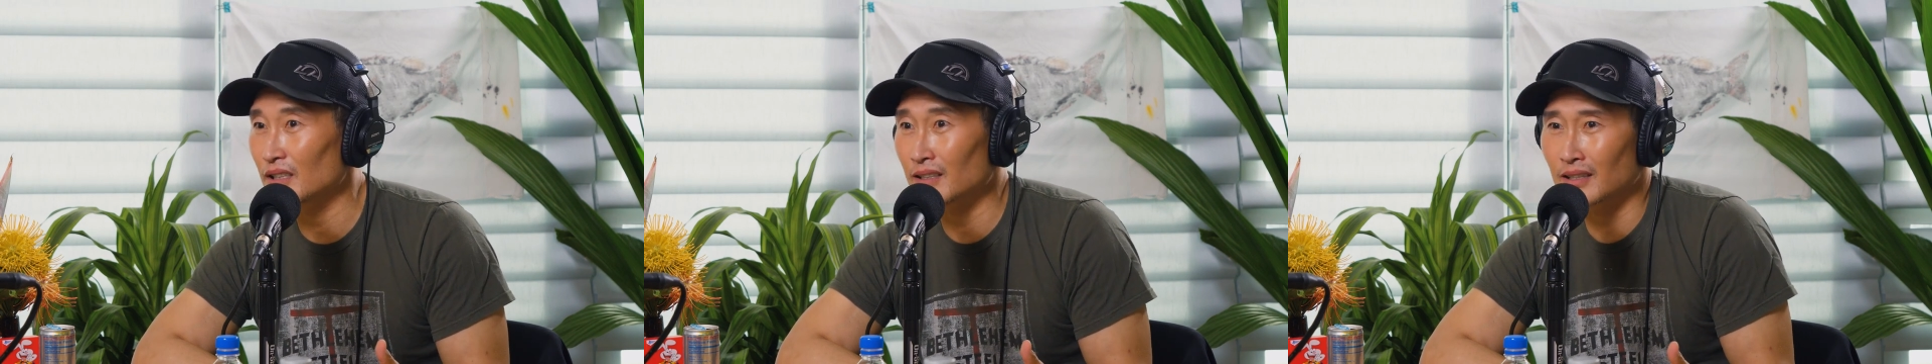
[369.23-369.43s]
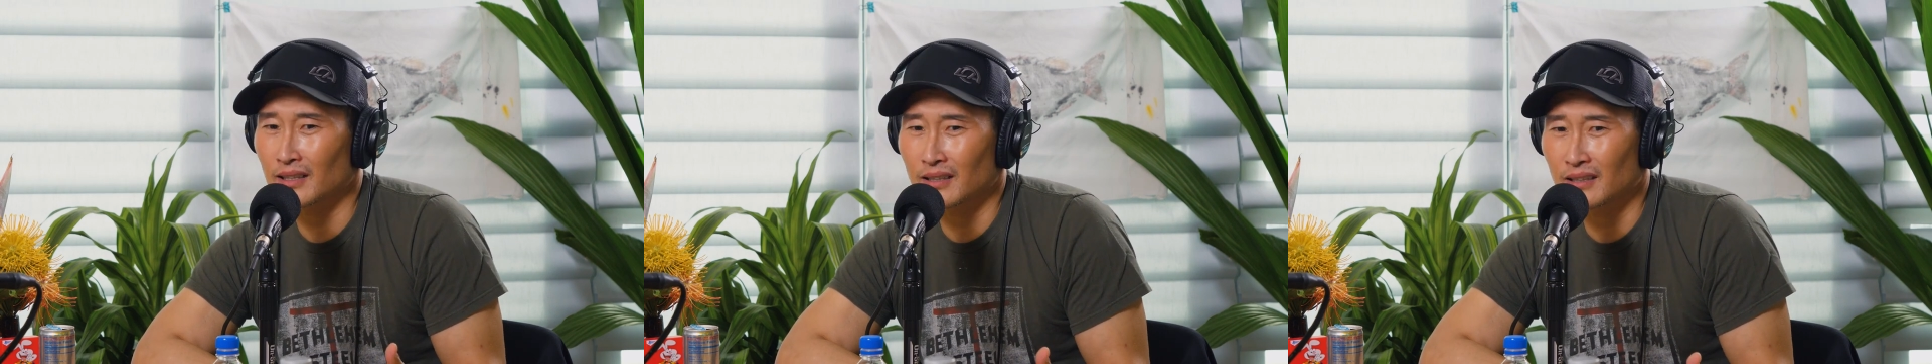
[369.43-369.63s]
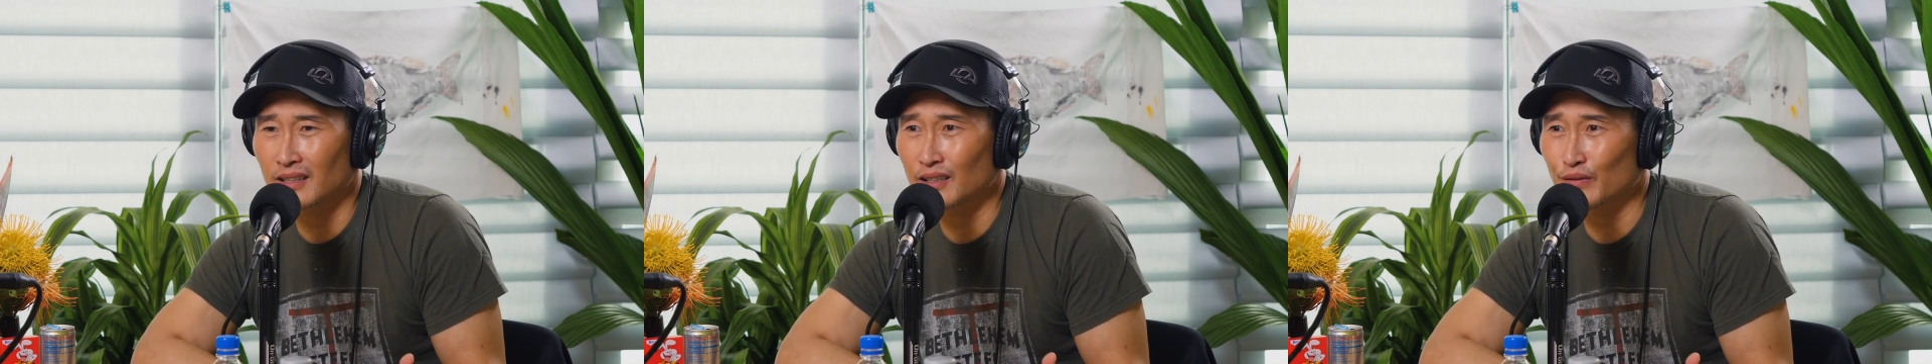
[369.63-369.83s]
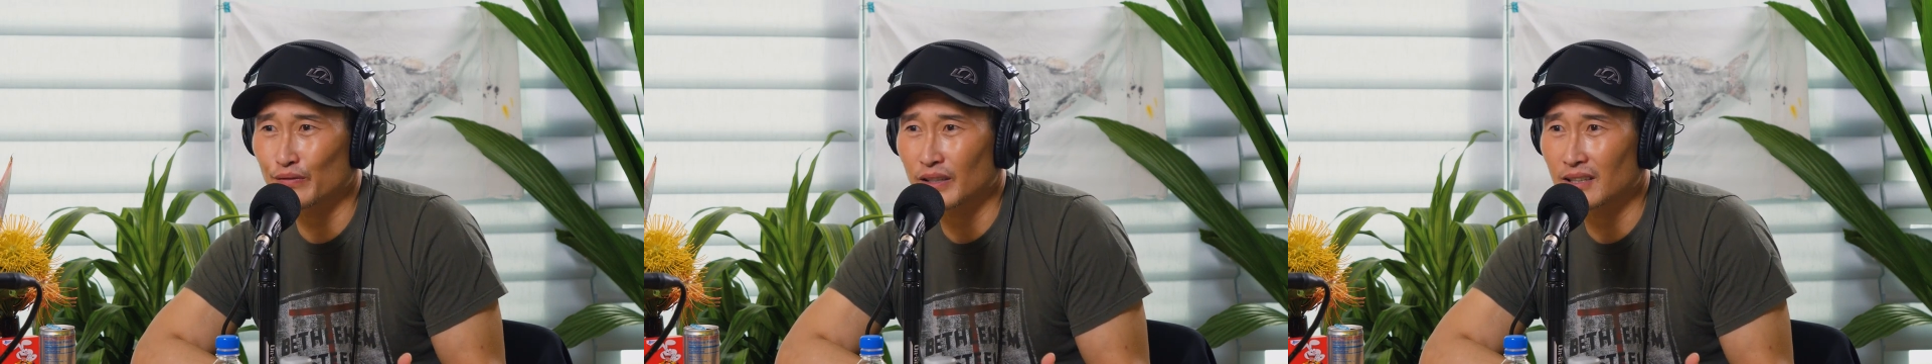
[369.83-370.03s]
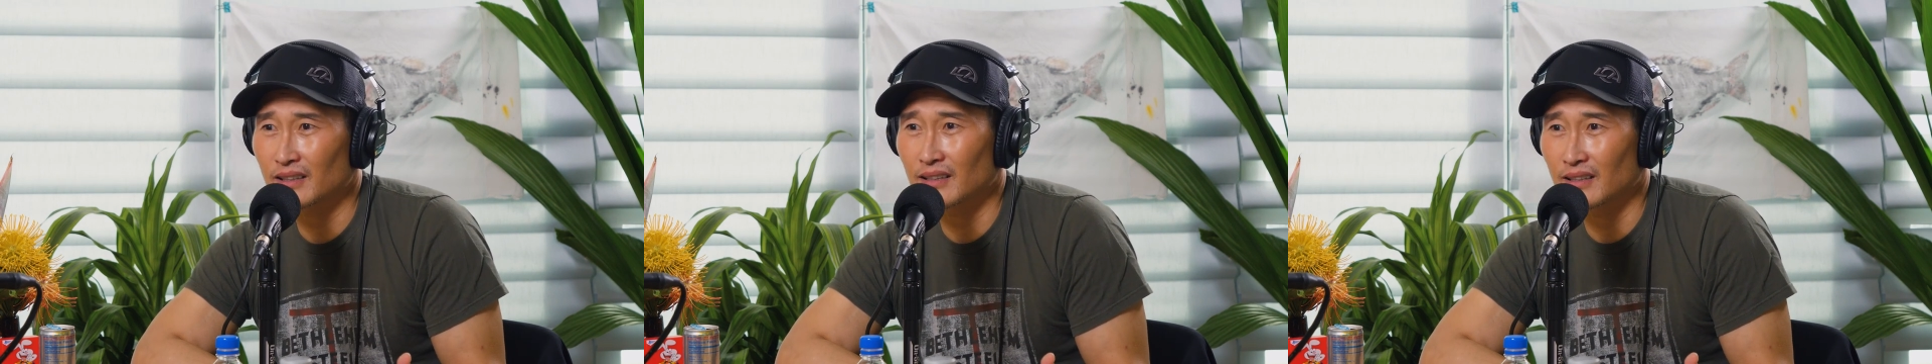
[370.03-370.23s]
and I had a lot of
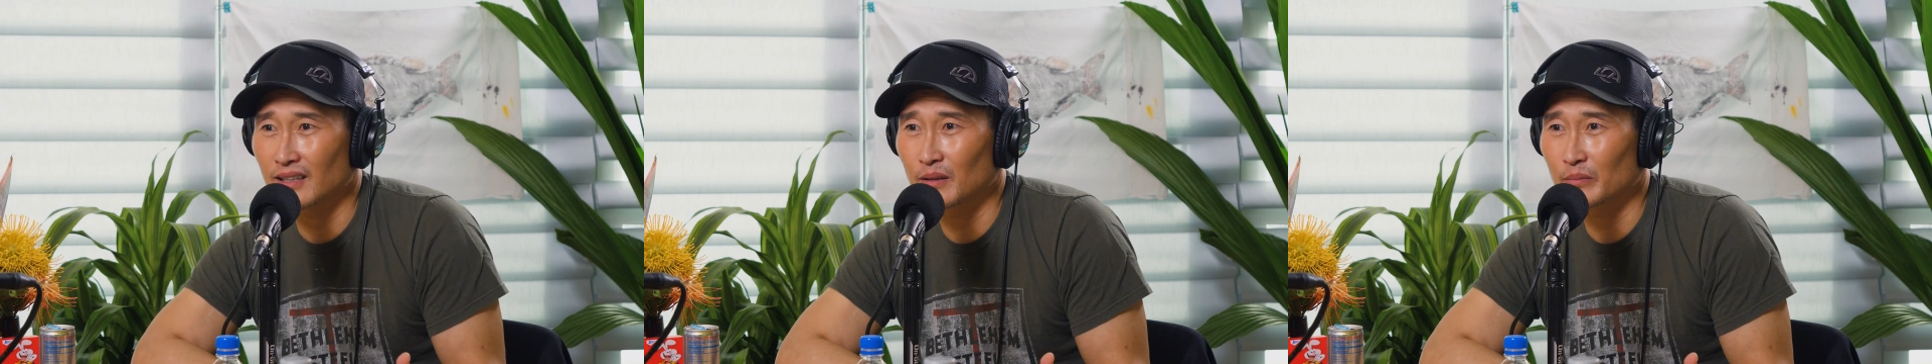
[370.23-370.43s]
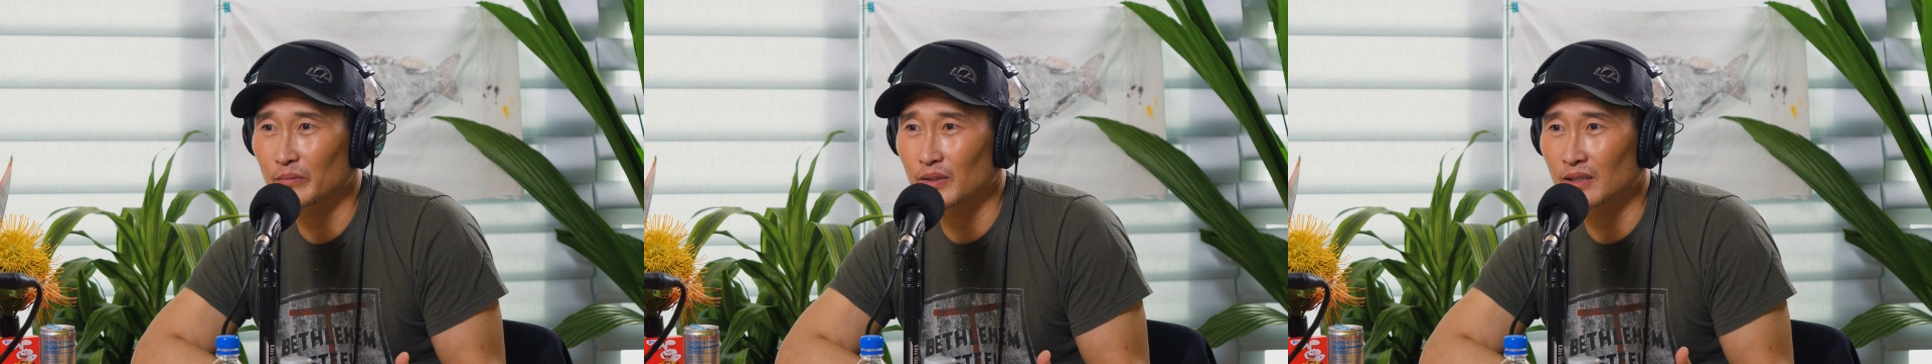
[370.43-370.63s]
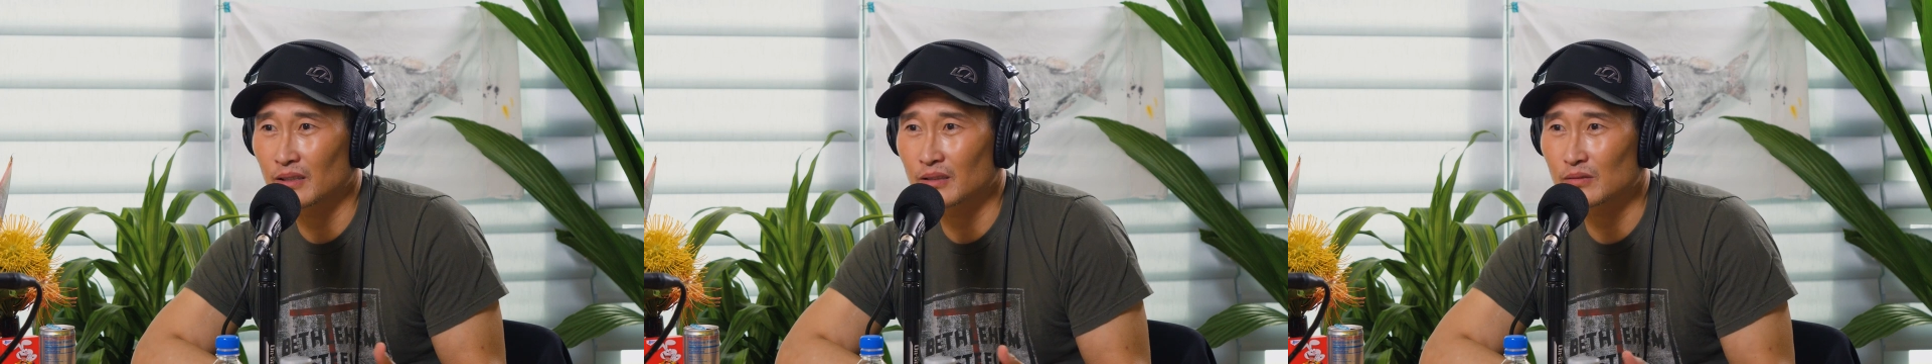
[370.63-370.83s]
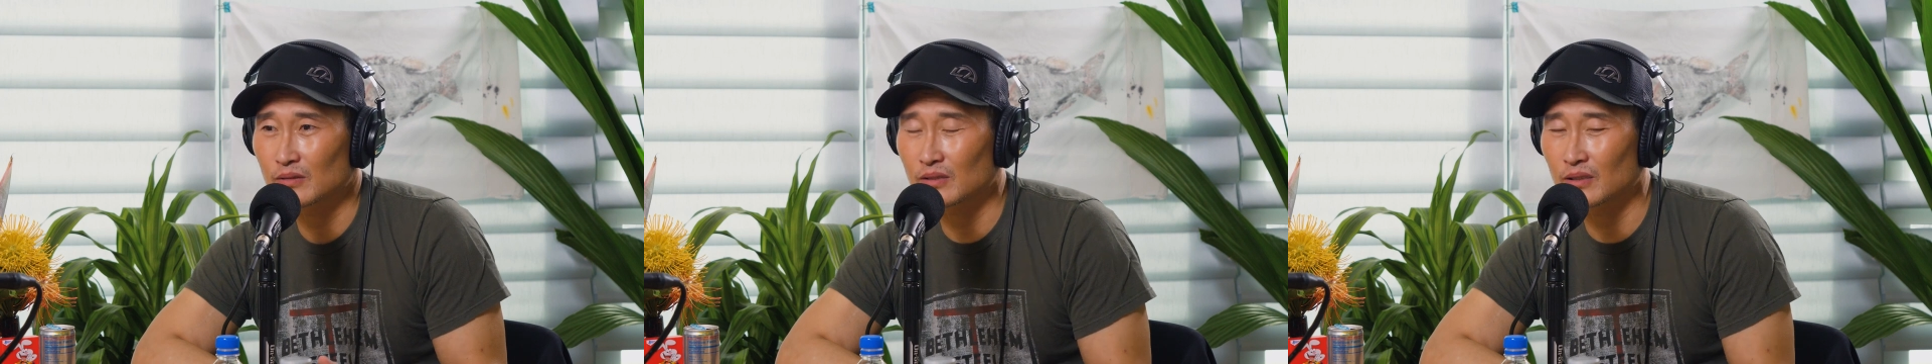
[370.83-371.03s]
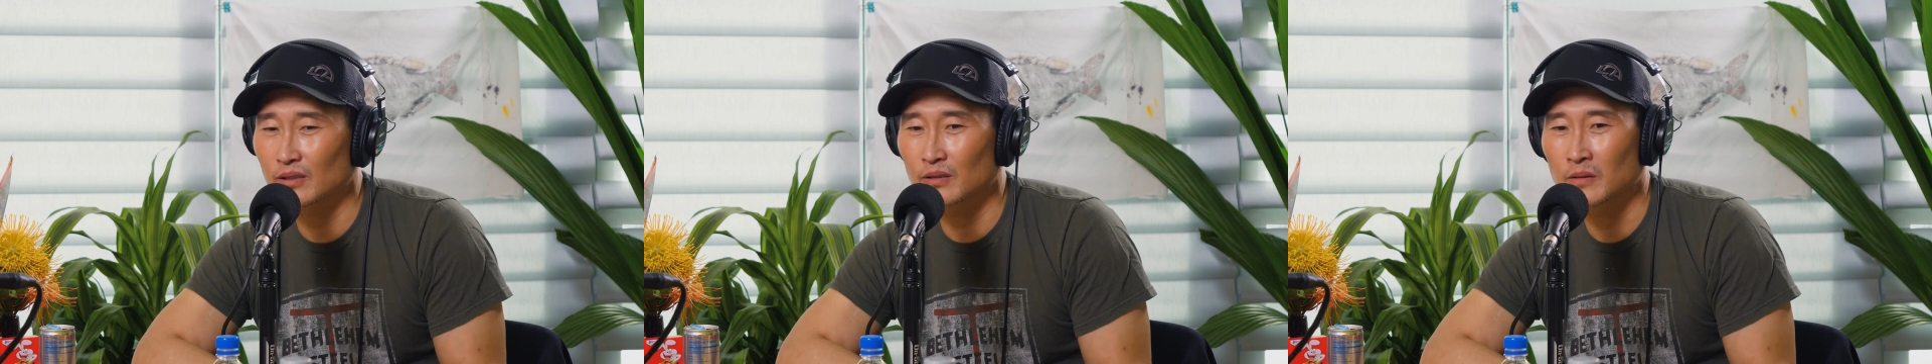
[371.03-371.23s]
faith in them. Yeah.
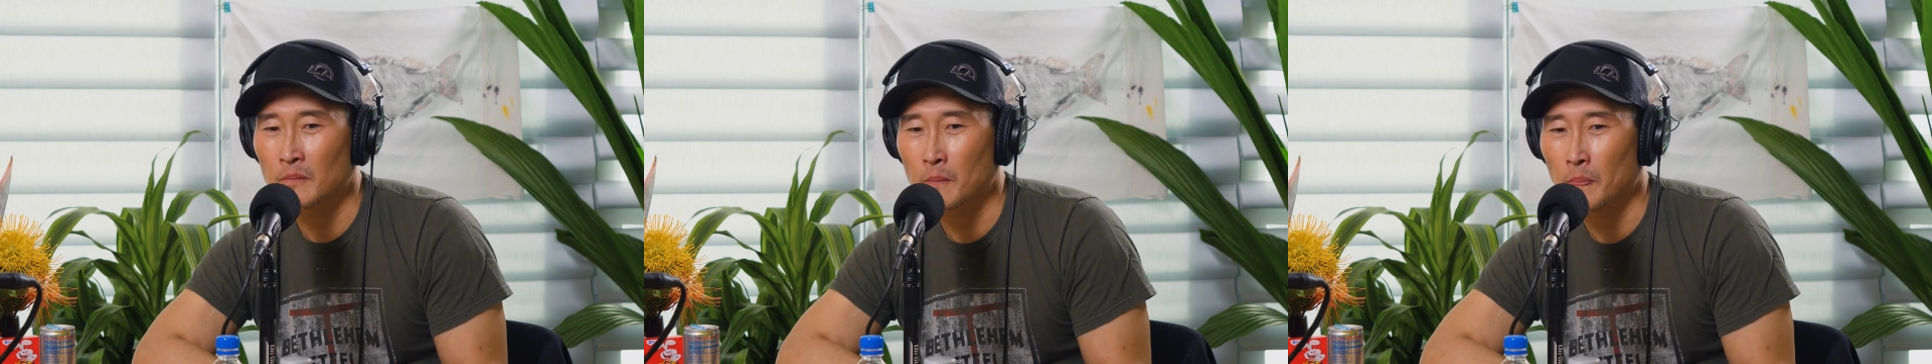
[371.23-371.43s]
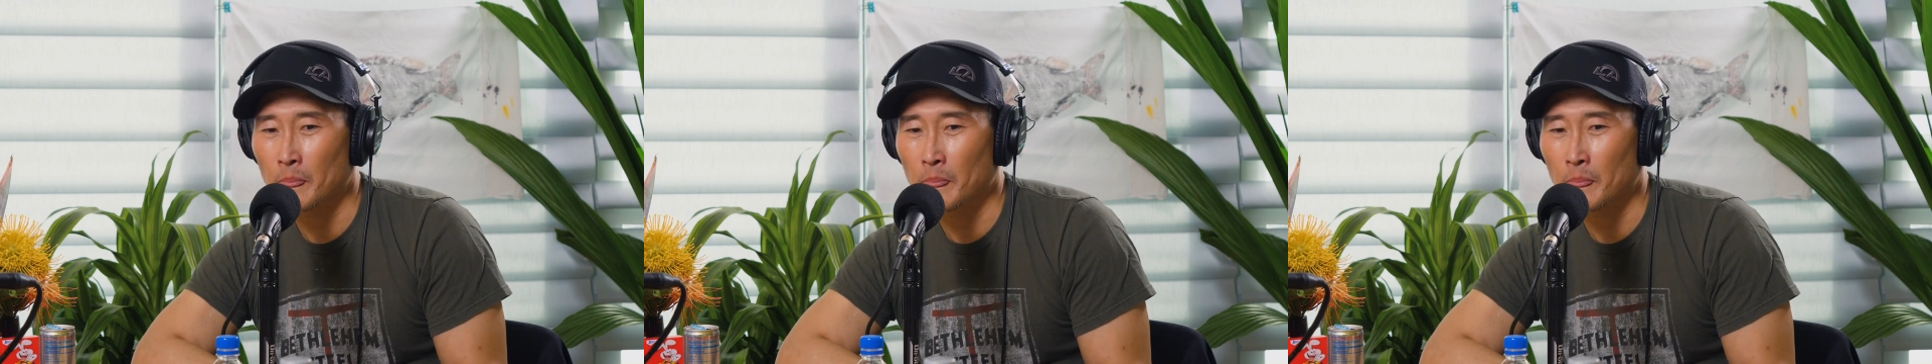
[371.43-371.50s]
Know?